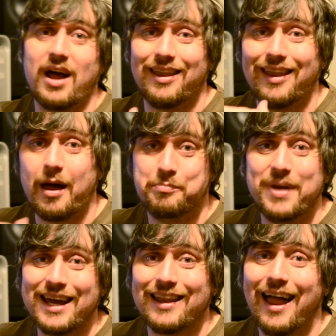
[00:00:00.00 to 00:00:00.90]
a
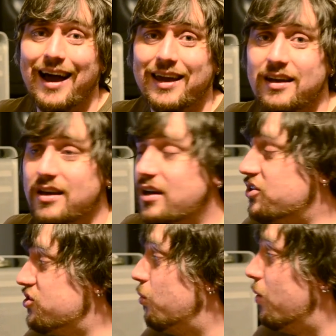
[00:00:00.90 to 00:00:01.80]
big lag.
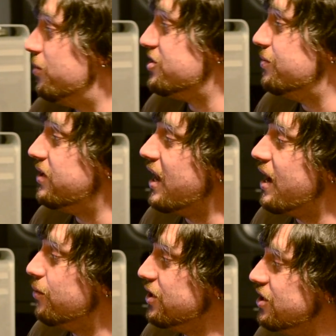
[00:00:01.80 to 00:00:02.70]
So what we're doing
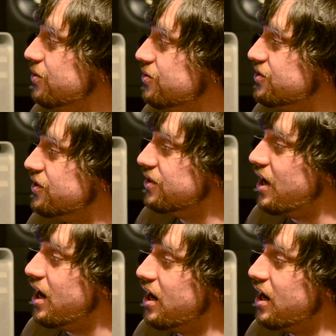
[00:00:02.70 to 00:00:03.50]
now, we're using